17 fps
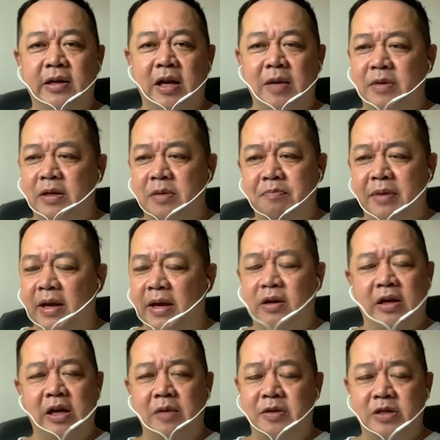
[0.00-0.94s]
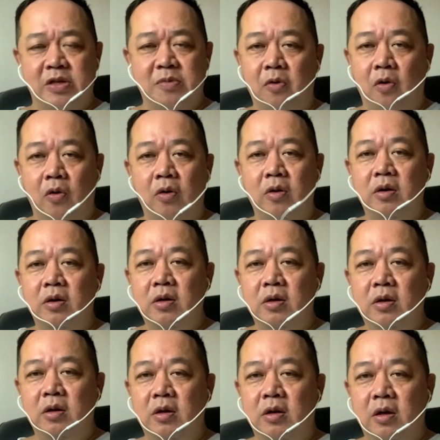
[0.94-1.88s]
It can be big, it can be small,
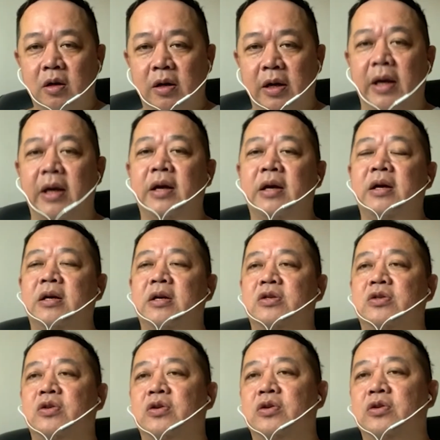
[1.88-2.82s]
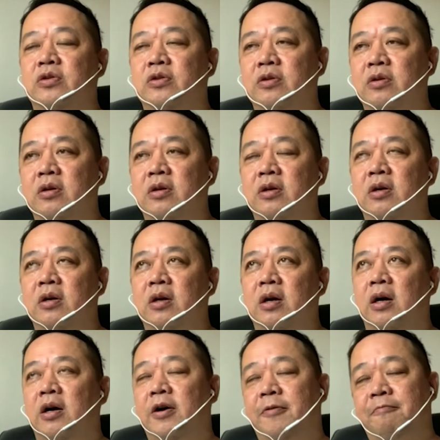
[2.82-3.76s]
right? So
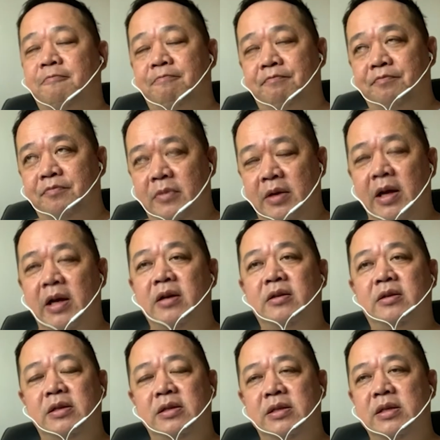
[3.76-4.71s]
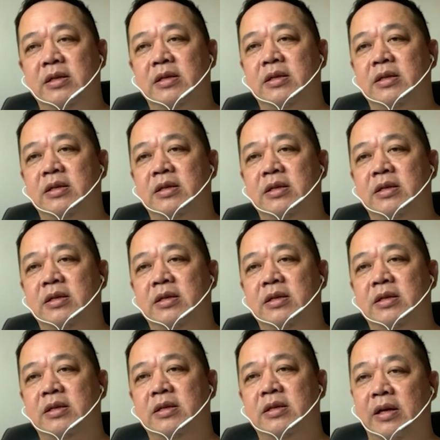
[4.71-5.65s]
yeah, this is
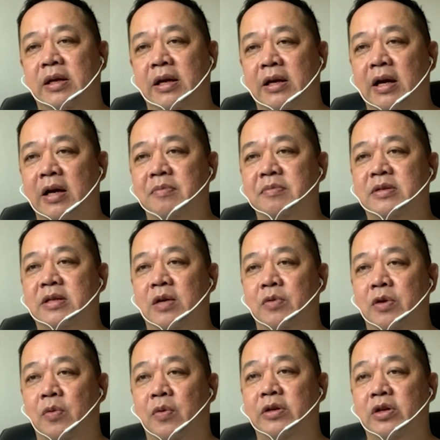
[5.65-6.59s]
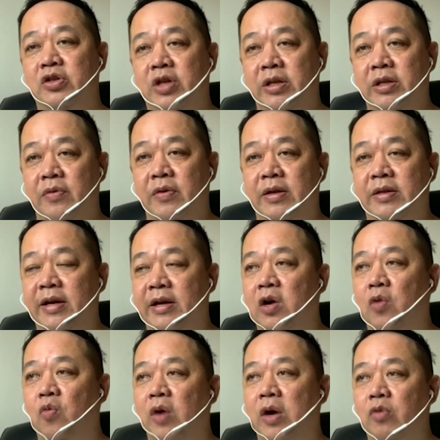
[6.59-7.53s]
some of the incomes that we want to generate. The
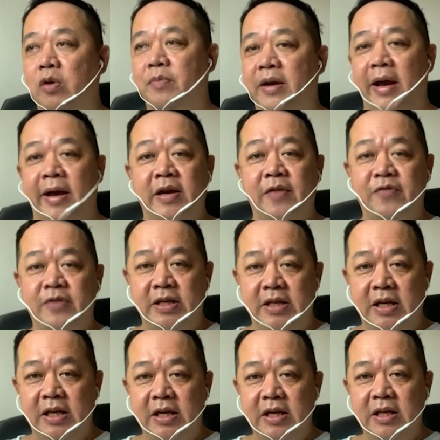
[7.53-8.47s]
other one will be NFT.